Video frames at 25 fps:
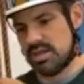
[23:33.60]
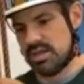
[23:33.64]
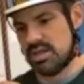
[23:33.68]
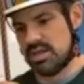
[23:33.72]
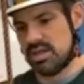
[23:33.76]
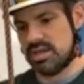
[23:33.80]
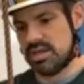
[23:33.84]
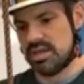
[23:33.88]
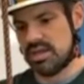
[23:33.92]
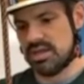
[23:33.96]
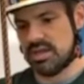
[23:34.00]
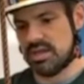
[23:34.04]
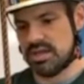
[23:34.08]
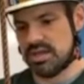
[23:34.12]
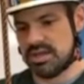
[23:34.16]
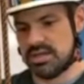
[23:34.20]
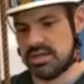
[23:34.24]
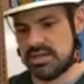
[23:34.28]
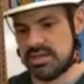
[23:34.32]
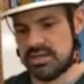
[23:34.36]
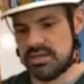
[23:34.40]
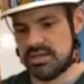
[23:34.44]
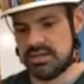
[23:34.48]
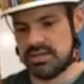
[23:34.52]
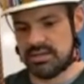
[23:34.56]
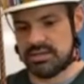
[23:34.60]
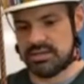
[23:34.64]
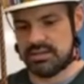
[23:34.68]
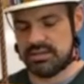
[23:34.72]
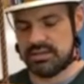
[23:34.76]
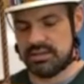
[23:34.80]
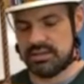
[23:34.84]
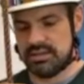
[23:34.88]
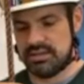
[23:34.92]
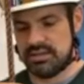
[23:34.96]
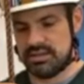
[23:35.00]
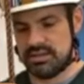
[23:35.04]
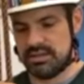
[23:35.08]
And
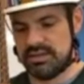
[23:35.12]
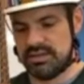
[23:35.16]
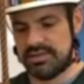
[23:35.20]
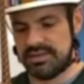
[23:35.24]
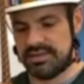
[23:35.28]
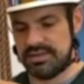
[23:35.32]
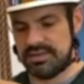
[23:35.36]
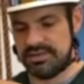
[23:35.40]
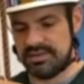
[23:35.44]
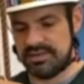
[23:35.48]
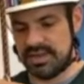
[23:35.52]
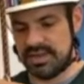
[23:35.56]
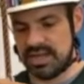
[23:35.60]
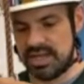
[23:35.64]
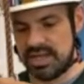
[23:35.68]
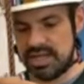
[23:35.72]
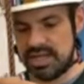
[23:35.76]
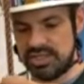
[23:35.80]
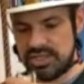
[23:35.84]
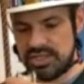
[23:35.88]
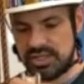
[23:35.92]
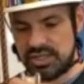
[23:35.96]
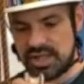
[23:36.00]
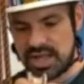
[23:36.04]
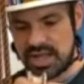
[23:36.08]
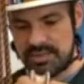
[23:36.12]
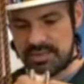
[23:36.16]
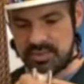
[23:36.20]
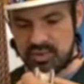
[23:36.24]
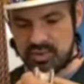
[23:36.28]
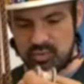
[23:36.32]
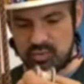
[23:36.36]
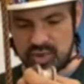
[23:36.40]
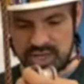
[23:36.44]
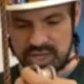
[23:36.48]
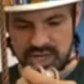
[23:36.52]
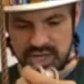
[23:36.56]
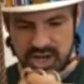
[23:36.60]
this is the hitch climber.
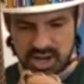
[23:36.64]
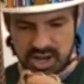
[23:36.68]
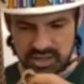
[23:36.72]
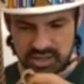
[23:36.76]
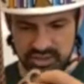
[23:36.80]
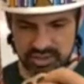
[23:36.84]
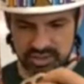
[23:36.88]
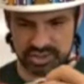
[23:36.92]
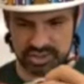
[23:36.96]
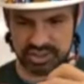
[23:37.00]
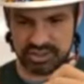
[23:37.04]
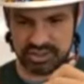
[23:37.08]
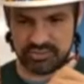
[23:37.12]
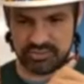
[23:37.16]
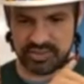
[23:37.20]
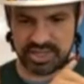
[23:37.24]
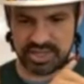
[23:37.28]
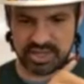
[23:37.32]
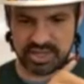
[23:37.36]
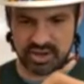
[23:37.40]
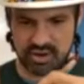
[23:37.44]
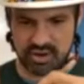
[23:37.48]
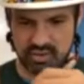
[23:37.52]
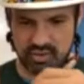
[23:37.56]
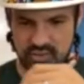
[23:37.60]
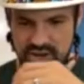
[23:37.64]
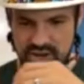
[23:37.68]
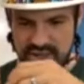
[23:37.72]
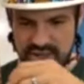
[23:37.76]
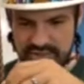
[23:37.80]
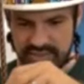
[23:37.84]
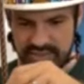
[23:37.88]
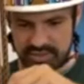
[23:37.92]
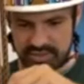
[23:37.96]
What color should we go with?